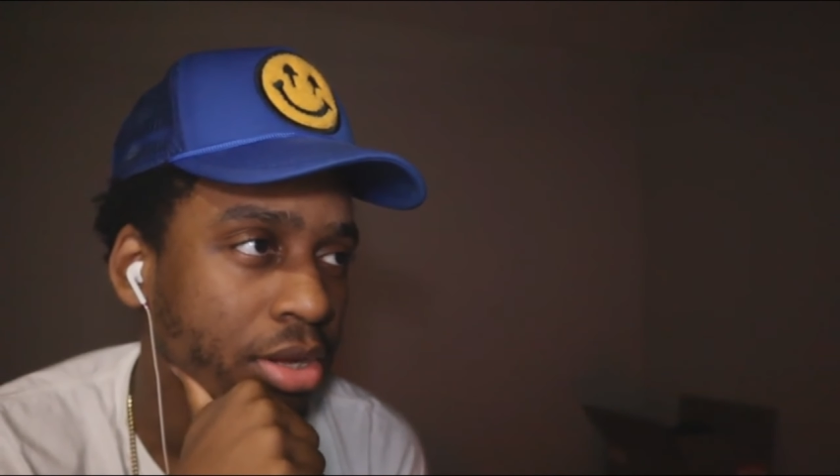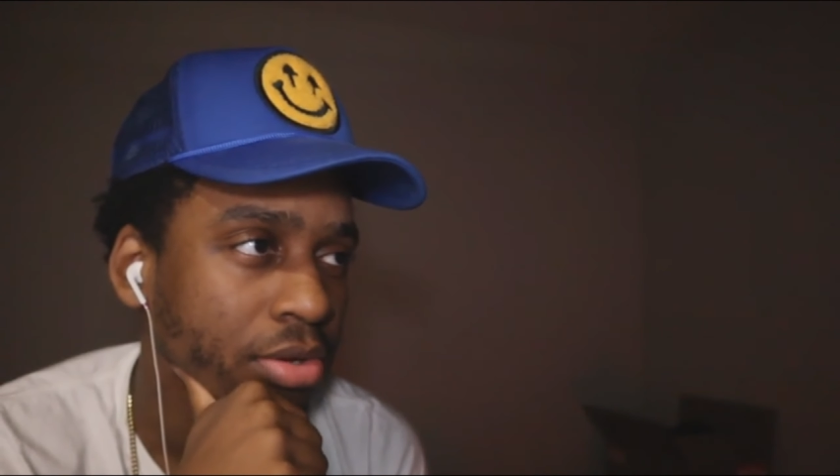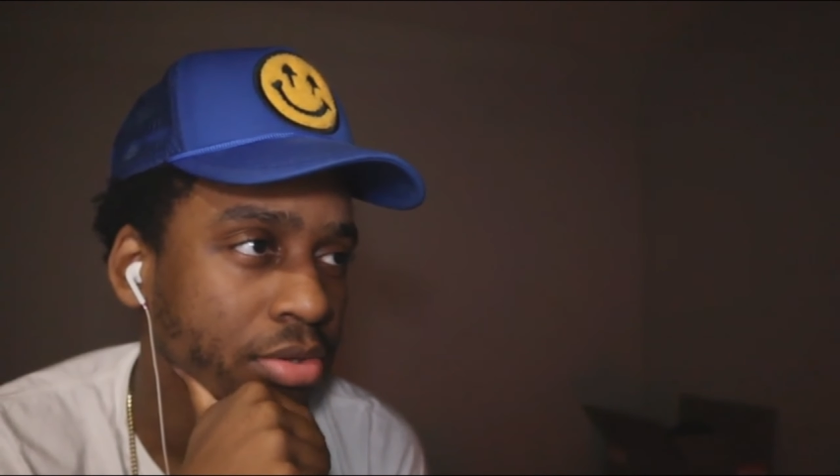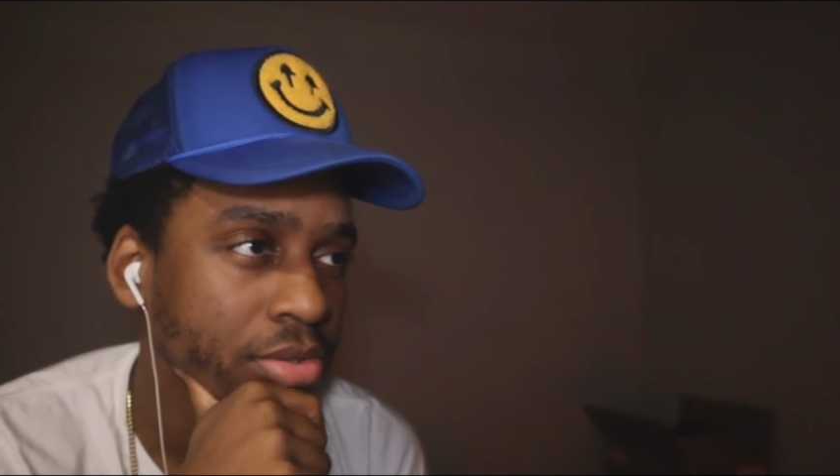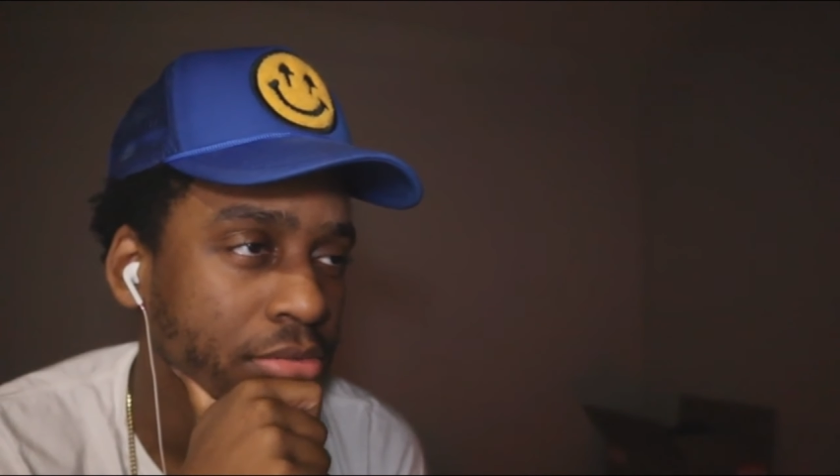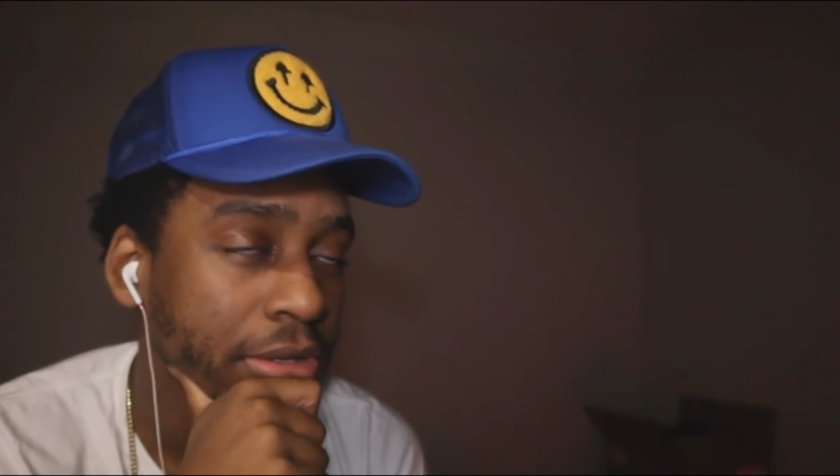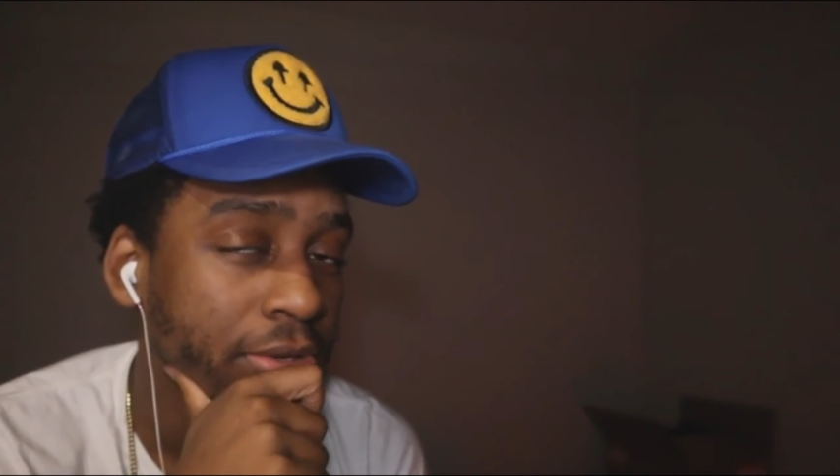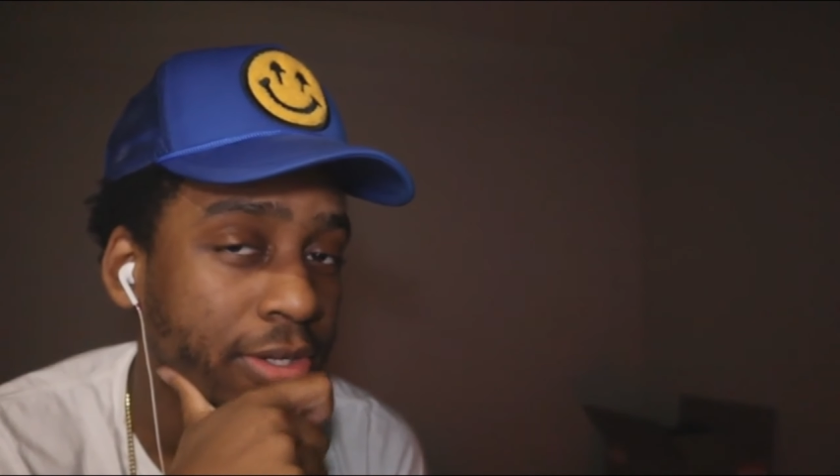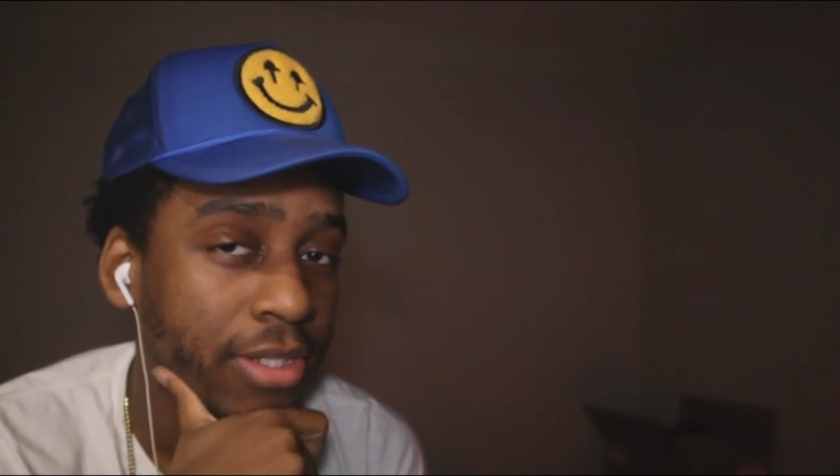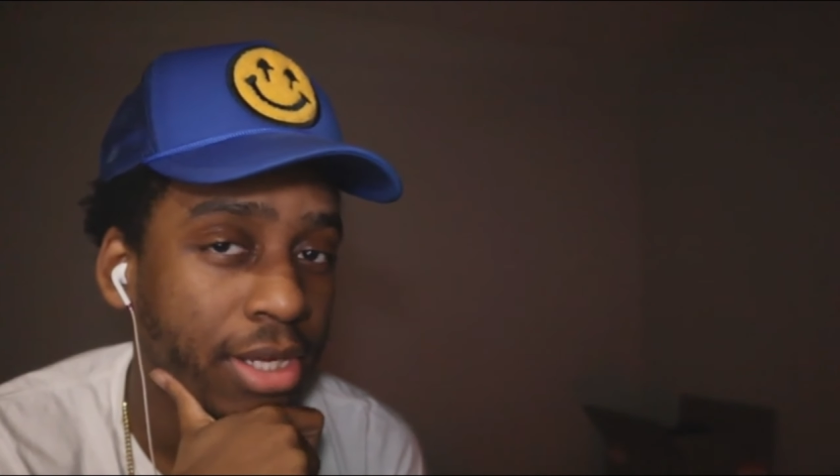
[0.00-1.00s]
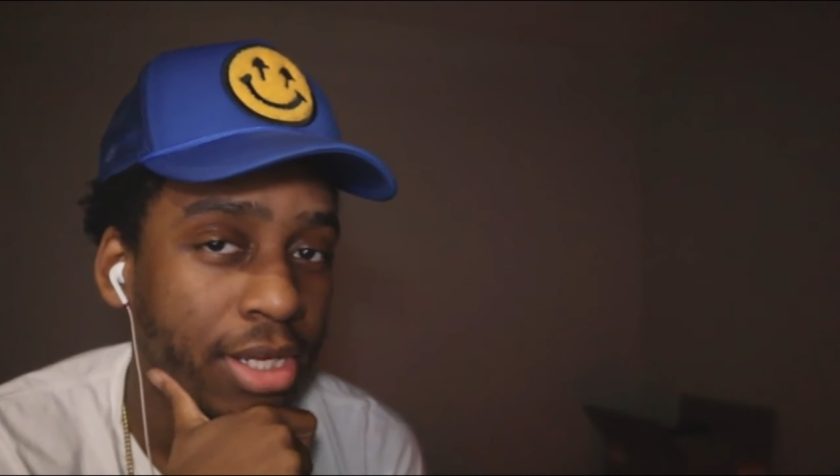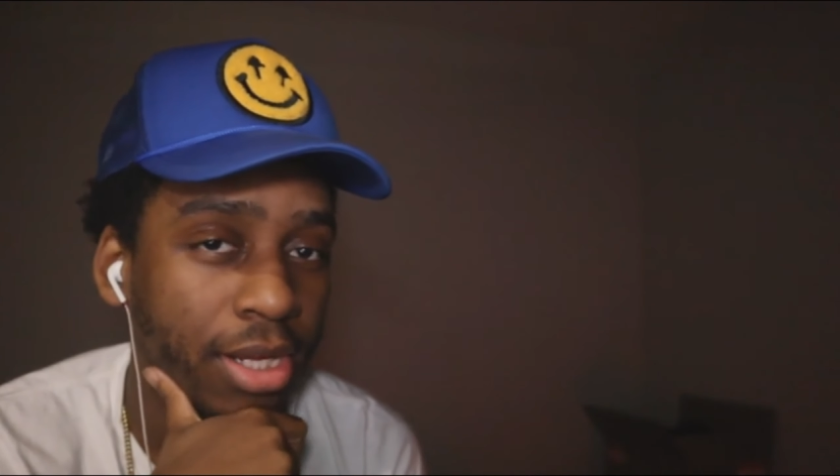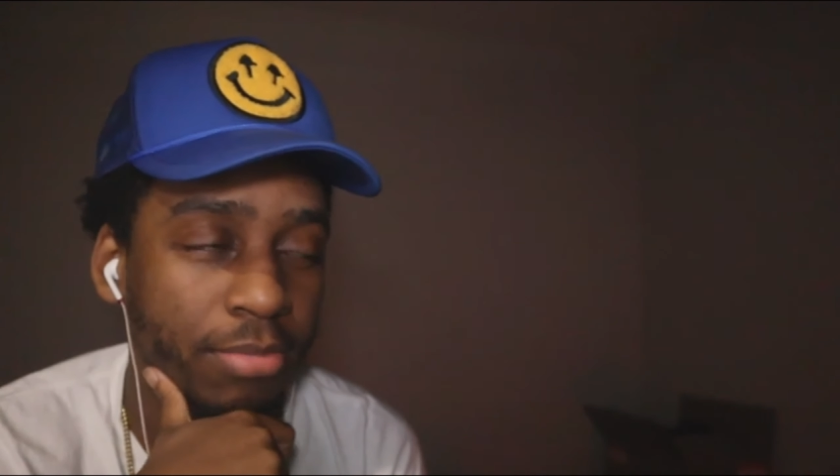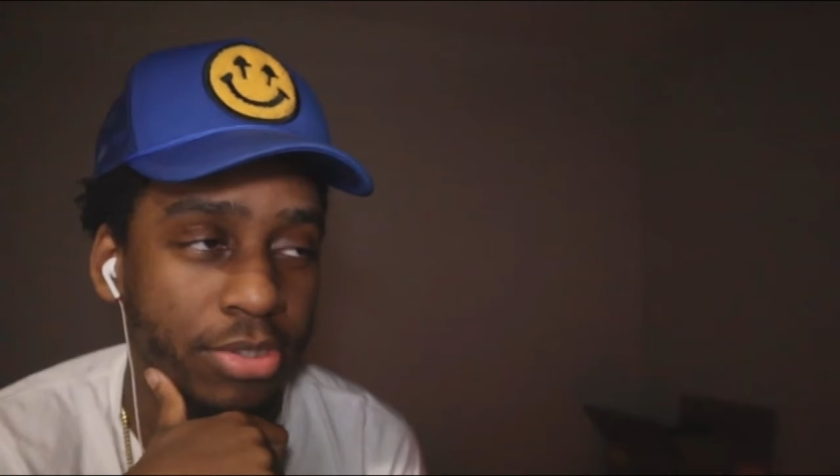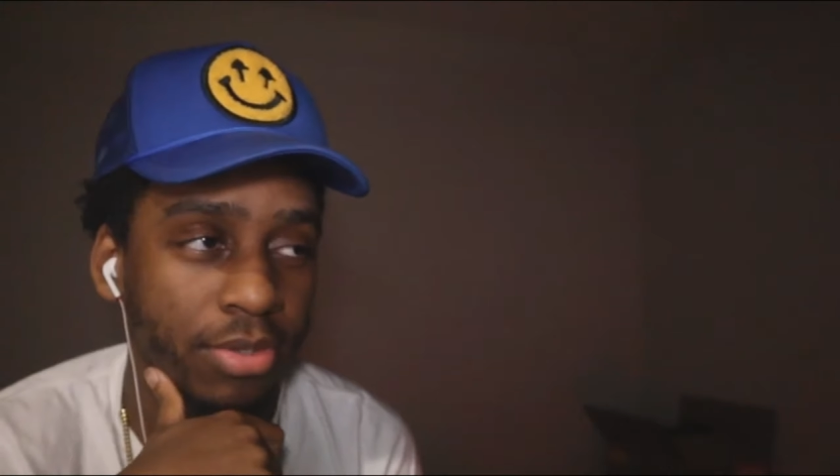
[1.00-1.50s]
gonna get that
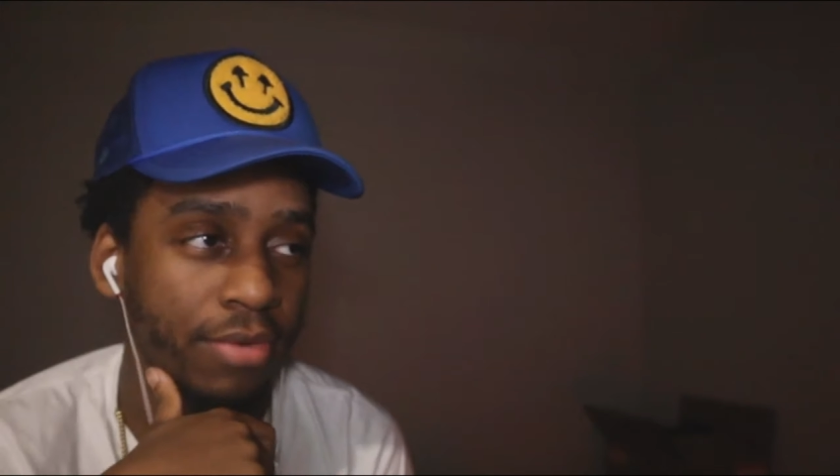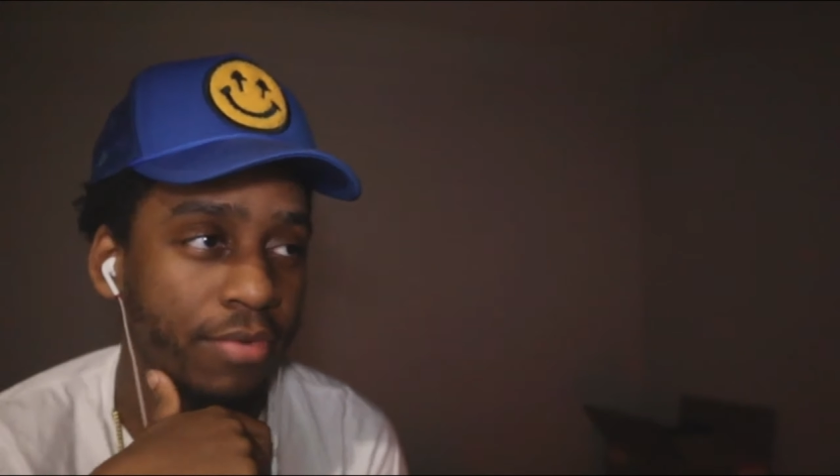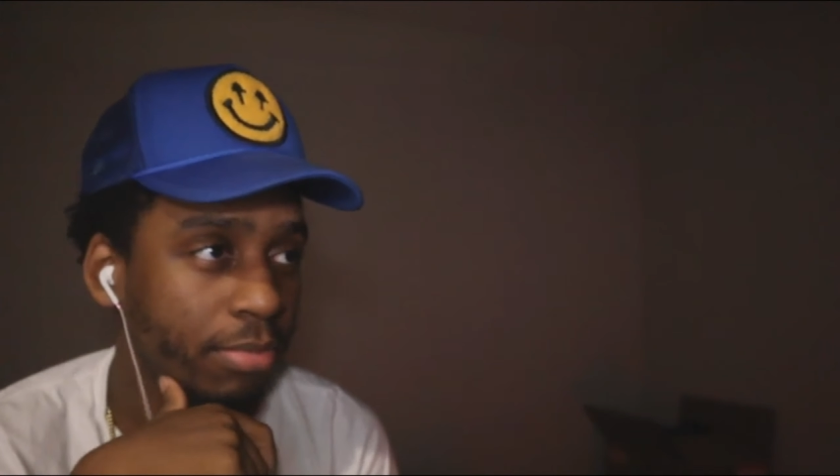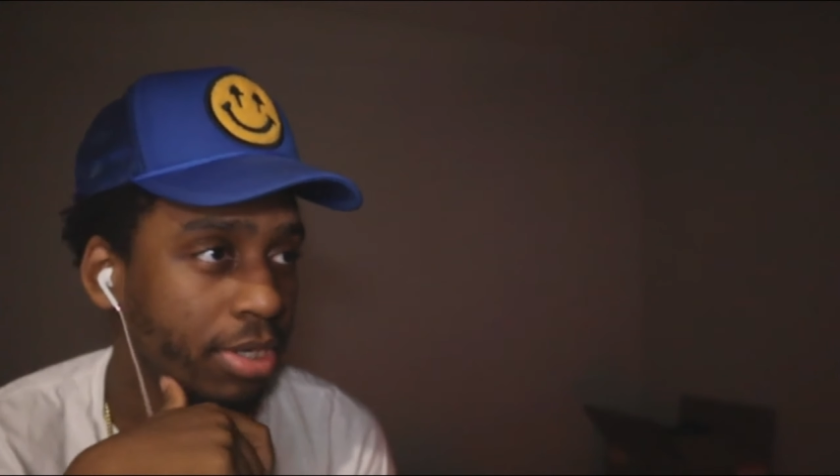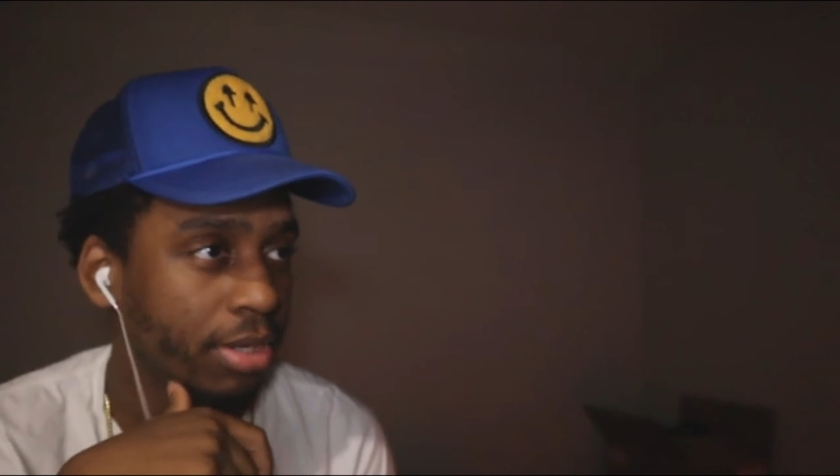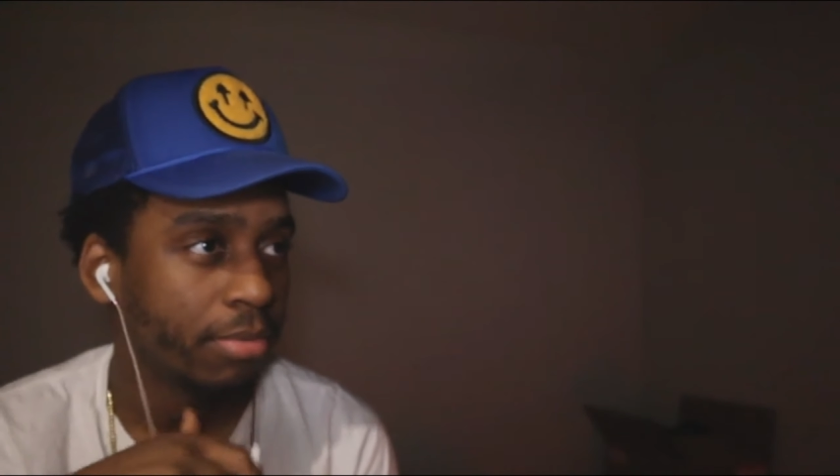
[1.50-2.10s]
compass right if you bring it